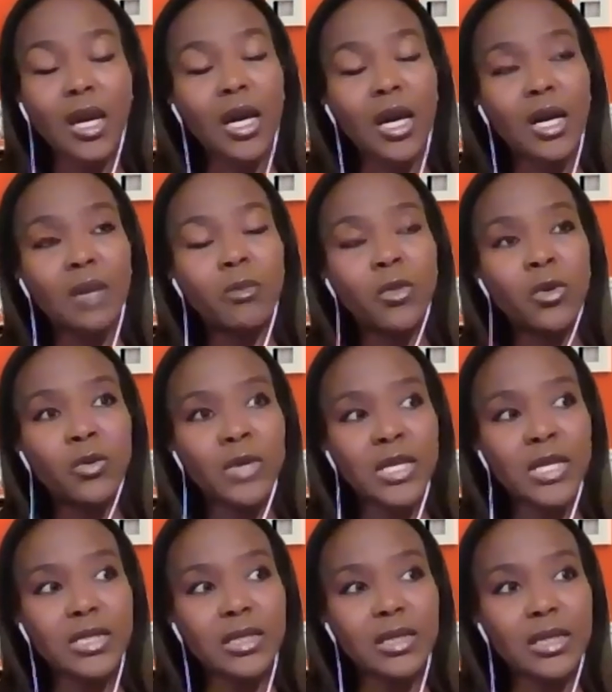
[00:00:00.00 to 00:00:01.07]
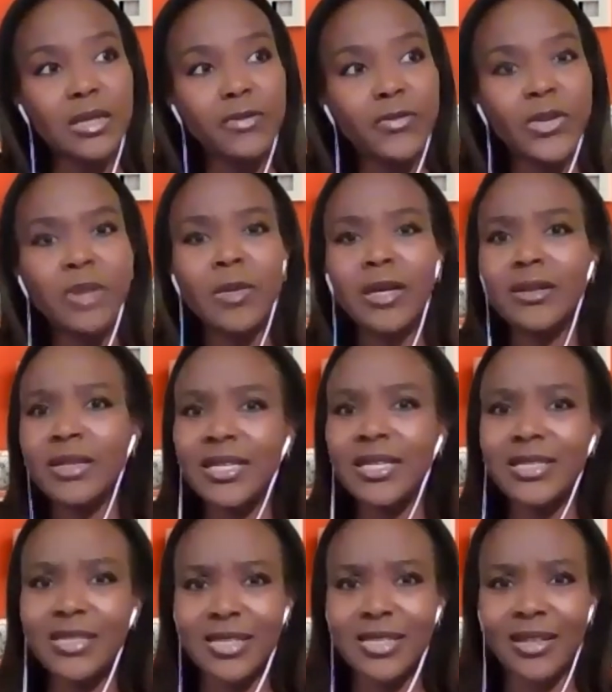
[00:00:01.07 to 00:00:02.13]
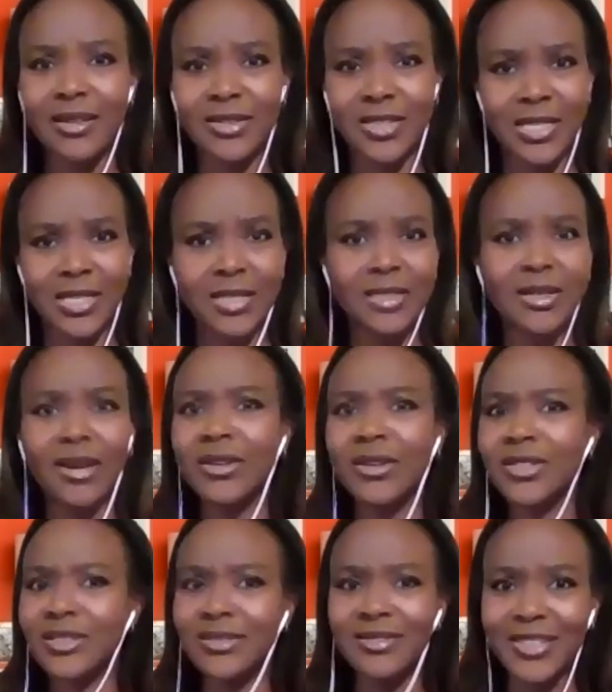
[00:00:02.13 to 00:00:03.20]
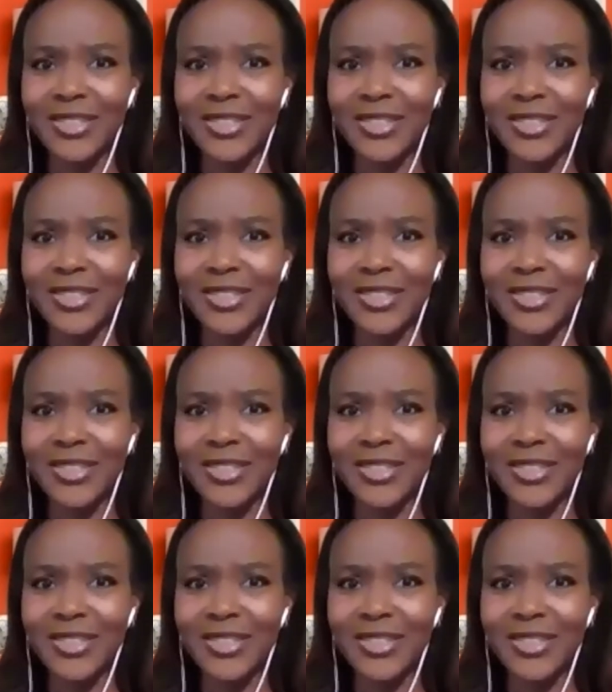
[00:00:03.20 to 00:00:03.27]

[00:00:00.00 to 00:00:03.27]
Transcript: Uh, more recently, female leaders like Jacinda Ardern,